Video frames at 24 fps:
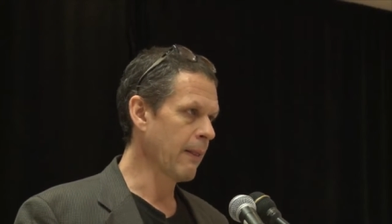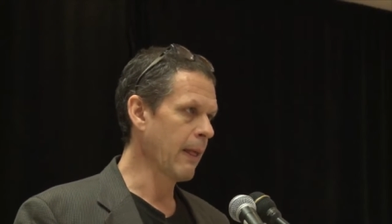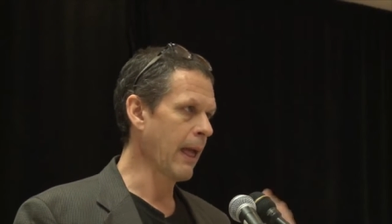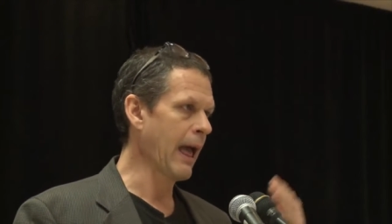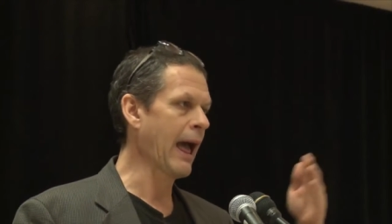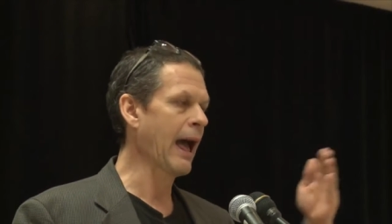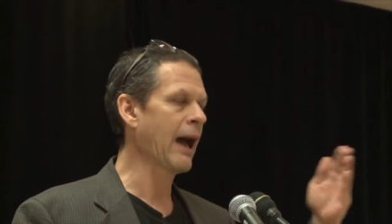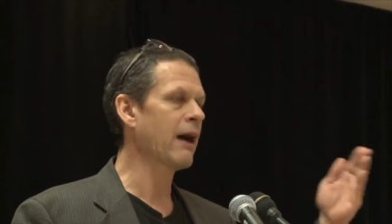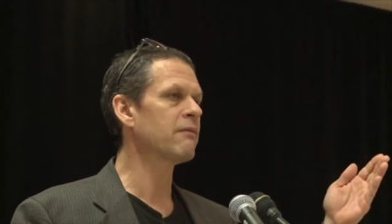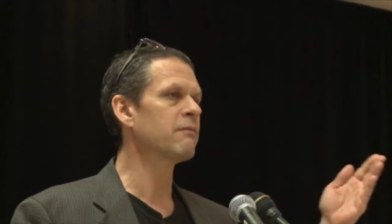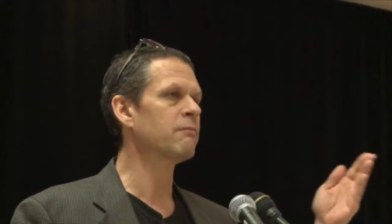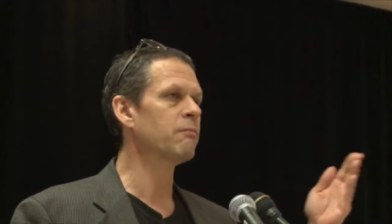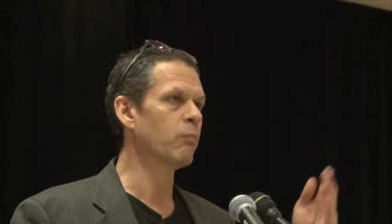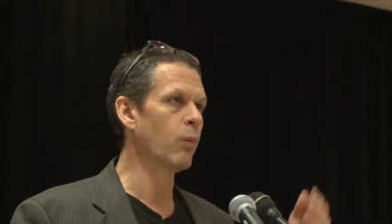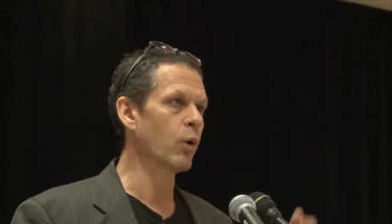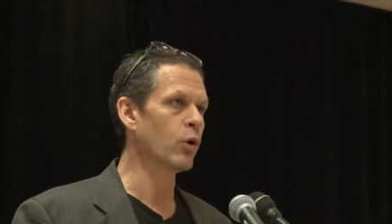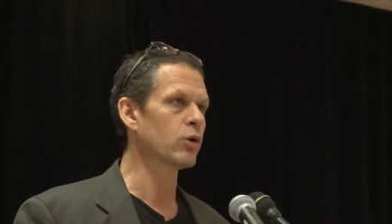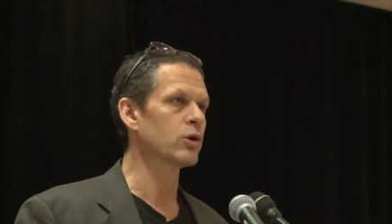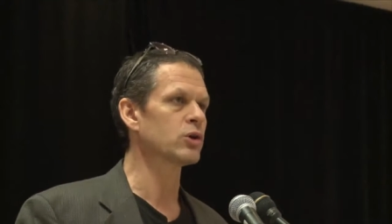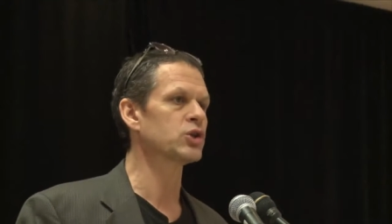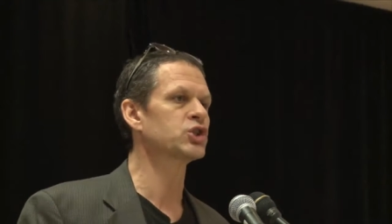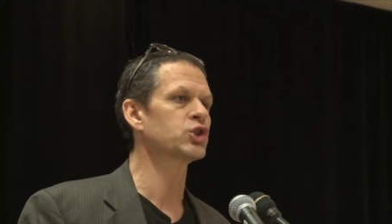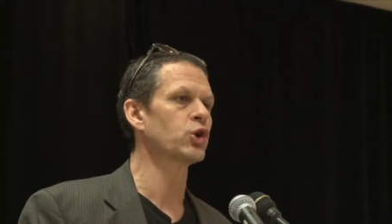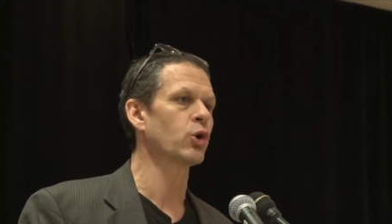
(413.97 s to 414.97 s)
have
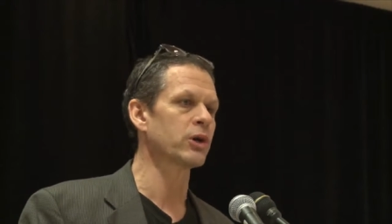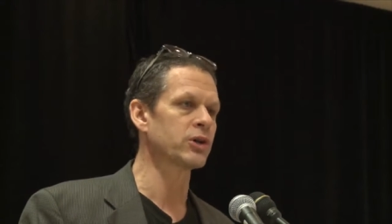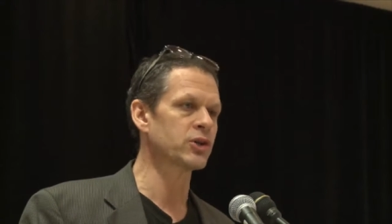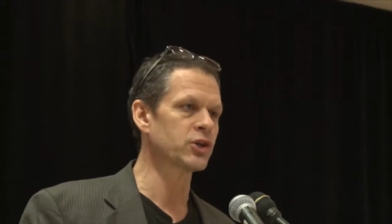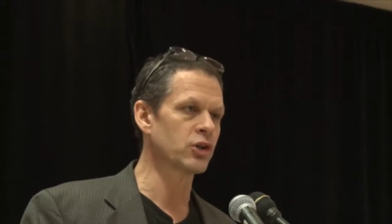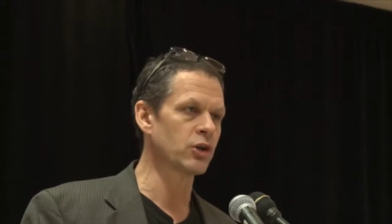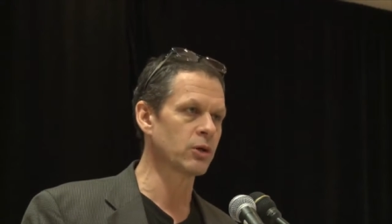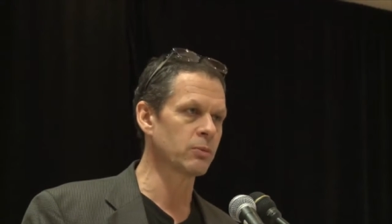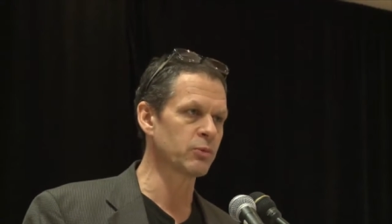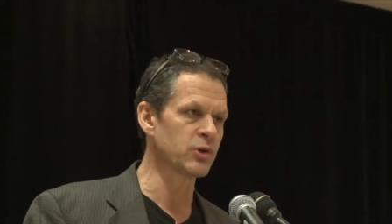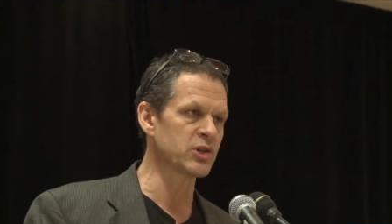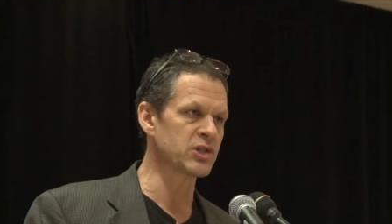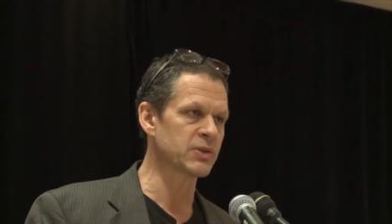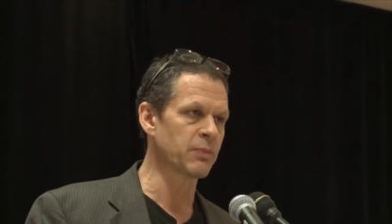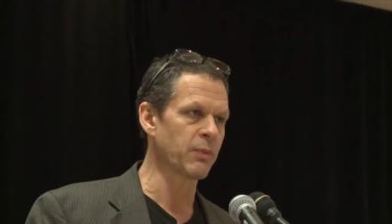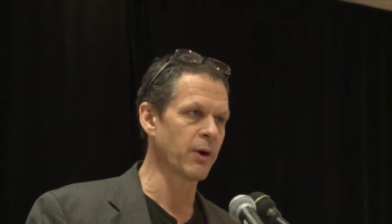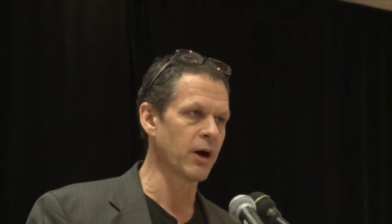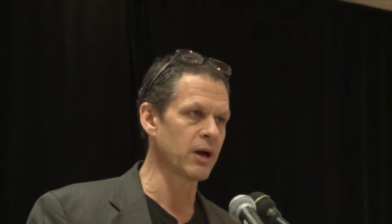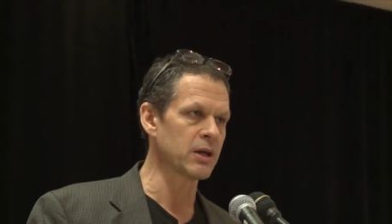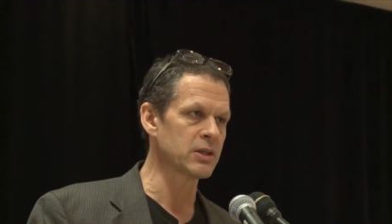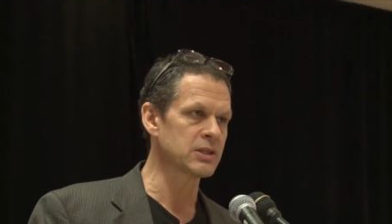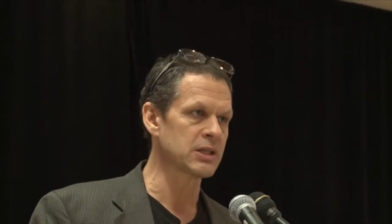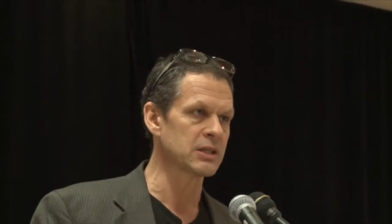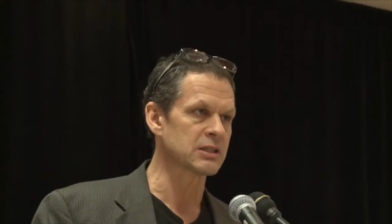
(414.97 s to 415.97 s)
more short term
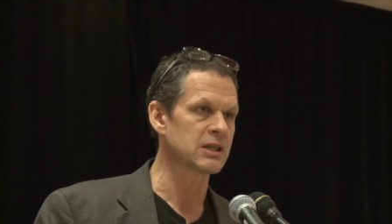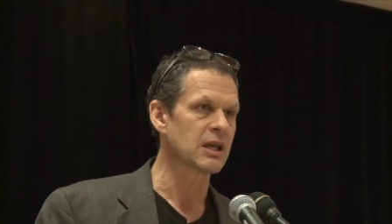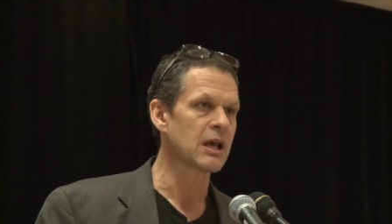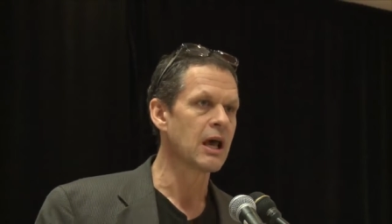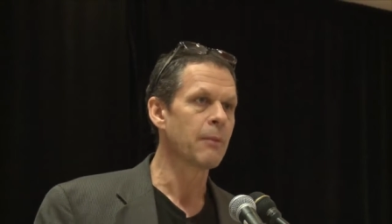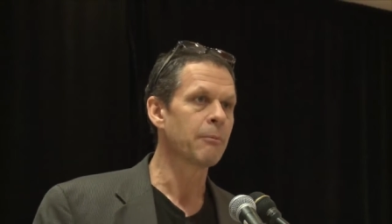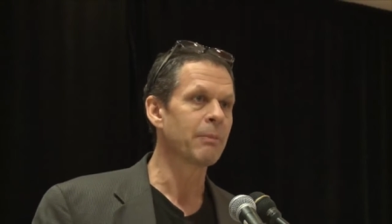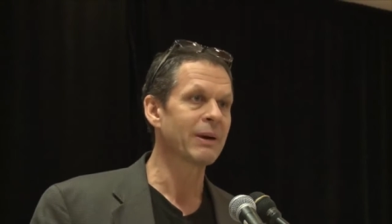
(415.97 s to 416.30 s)
responses.